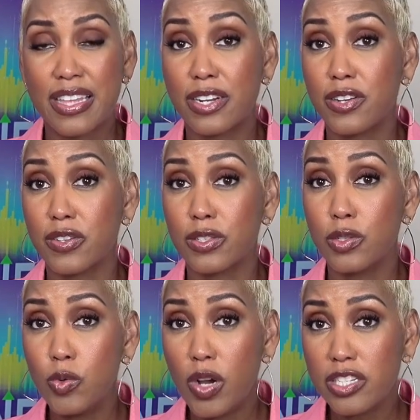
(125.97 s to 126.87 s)
Then another
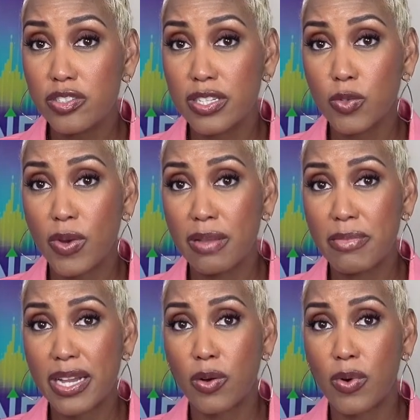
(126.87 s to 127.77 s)
220
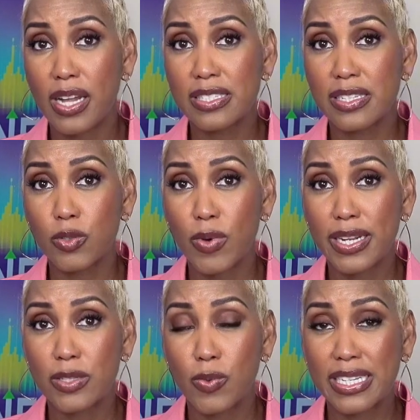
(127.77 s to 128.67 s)
megawatts in
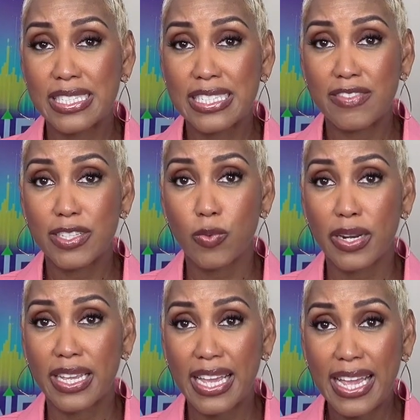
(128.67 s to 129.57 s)

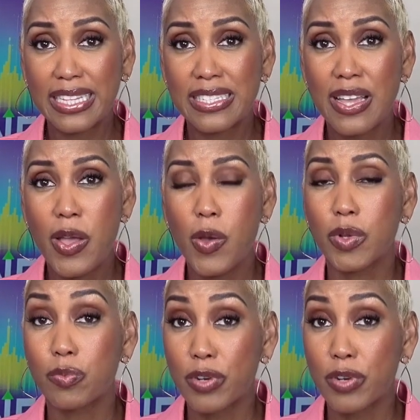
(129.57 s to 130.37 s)
2027-28 will